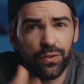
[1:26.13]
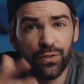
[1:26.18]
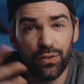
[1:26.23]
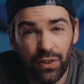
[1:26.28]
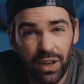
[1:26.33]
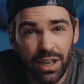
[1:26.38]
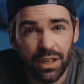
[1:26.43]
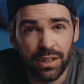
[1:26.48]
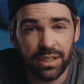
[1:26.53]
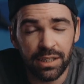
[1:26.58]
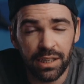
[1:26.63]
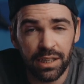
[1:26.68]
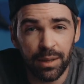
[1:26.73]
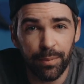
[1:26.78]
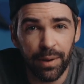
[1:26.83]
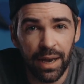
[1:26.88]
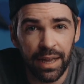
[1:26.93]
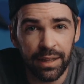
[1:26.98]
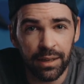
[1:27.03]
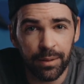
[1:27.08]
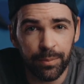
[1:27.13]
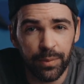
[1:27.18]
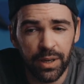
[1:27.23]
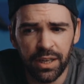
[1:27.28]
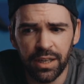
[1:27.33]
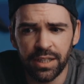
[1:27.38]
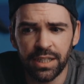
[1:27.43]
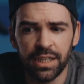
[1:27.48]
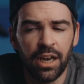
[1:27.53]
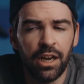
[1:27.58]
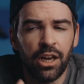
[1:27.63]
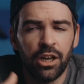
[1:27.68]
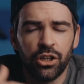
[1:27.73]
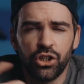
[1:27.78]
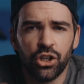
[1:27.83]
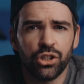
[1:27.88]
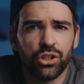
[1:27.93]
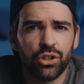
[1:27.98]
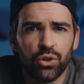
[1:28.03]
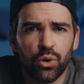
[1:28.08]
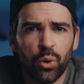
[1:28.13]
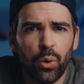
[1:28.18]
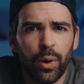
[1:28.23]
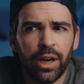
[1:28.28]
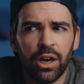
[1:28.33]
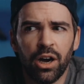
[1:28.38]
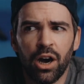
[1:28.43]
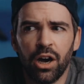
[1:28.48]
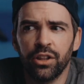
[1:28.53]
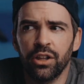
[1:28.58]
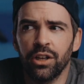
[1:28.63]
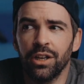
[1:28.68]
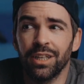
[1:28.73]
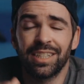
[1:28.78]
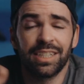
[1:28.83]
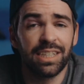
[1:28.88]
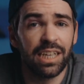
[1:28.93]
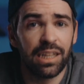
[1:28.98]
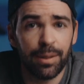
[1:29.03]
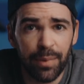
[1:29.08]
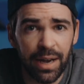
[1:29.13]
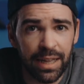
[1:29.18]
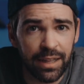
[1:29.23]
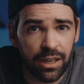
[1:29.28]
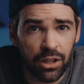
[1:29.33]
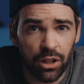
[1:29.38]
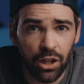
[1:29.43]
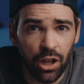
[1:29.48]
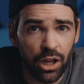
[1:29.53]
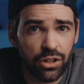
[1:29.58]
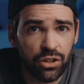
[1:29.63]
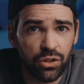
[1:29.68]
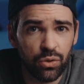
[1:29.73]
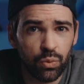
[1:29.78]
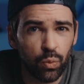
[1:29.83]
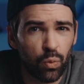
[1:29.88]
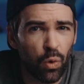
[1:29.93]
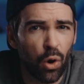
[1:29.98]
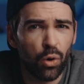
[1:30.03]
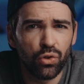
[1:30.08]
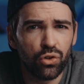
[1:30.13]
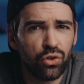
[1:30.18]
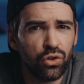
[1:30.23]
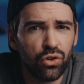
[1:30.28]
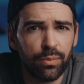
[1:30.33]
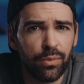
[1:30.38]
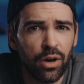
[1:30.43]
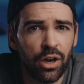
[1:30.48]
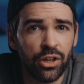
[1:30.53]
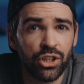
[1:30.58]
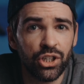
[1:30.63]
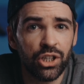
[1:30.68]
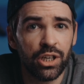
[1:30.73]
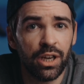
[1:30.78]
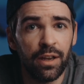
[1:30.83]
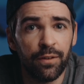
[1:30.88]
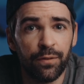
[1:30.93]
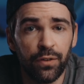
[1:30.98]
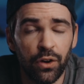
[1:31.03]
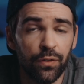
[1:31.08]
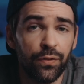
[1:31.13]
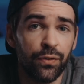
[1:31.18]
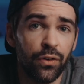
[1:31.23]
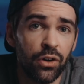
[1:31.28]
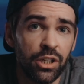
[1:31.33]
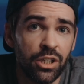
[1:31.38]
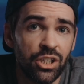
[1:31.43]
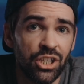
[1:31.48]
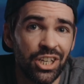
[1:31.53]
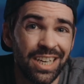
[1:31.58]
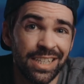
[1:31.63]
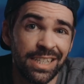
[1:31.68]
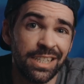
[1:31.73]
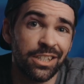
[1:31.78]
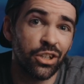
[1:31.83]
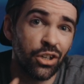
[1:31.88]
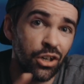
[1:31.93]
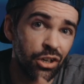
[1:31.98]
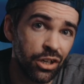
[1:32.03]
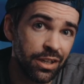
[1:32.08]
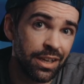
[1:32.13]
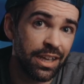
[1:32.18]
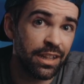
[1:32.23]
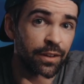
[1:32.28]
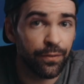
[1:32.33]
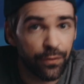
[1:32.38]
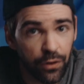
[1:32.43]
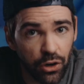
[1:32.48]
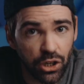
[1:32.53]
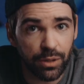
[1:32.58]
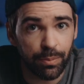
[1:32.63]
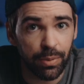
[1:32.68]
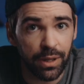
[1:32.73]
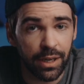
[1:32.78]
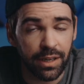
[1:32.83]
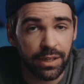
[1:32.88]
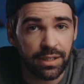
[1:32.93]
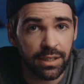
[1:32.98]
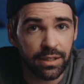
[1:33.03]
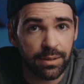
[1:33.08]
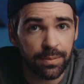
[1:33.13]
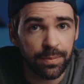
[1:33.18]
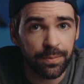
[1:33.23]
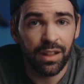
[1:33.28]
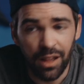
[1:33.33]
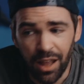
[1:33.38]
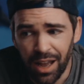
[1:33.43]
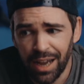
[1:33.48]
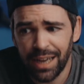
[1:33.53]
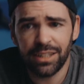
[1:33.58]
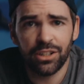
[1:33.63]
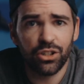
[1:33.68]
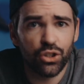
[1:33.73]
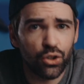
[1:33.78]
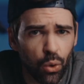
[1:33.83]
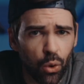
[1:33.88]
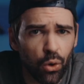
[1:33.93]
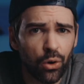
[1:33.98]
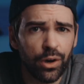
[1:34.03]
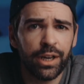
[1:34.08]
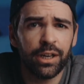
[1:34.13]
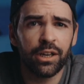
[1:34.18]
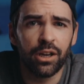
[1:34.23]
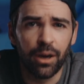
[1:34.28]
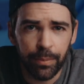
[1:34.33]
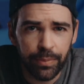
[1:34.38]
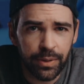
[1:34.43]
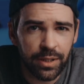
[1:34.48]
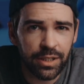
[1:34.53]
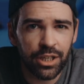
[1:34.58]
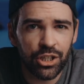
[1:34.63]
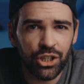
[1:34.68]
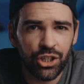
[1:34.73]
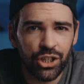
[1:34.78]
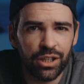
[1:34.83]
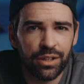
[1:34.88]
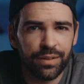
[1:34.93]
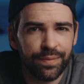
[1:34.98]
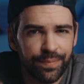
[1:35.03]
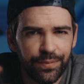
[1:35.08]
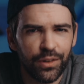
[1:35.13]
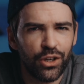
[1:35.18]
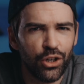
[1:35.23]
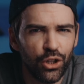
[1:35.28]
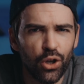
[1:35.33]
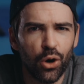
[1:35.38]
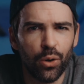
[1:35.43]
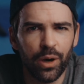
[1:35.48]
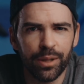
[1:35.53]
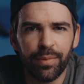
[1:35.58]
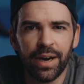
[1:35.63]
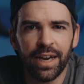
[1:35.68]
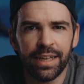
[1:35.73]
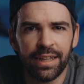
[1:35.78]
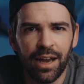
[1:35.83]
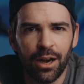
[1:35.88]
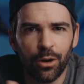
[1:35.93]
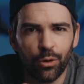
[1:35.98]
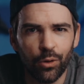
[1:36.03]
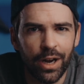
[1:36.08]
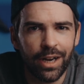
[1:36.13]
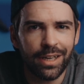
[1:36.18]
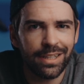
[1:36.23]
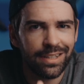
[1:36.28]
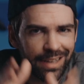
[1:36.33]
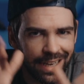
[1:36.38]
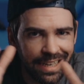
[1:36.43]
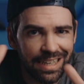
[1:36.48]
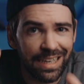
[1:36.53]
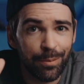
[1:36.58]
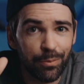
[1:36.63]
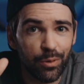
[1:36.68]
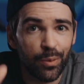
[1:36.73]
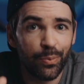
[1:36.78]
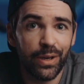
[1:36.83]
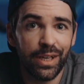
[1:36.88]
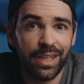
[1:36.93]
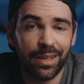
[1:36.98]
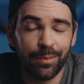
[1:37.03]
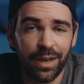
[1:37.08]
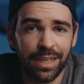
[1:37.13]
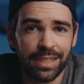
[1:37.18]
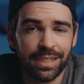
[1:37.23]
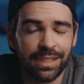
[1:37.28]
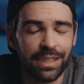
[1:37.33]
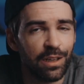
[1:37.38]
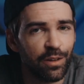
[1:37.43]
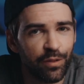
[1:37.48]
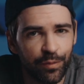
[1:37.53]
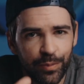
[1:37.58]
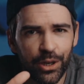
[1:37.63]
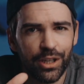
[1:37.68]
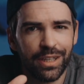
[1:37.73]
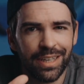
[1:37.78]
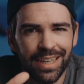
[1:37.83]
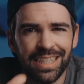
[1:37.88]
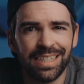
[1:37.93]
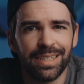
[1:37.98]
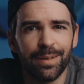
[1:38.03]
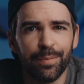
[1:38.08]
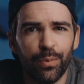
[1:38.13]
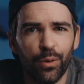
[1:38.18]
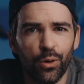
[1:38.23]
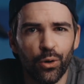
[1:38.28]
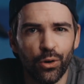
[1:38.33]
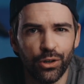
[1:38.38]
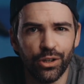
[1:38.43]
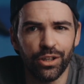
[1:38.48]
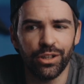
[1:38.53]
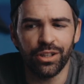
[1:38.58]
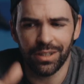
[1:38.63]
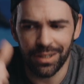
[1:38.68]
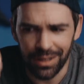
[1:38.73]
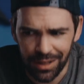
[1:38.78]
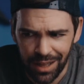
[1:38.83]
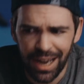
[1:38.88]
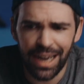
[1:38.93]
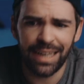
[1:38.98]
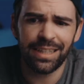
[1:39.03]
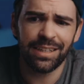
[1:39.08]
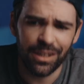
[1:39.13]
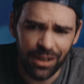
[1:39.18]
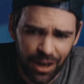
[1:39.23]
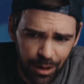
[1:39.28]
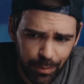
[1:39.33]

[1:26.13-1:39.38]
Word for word: but feel cinematic, because just throwing on a cinematic LUT won't do much if your footage isn't good in the first place. Light, story, composition, you know it by now, right? I keep repeating myself, but it's important. Light,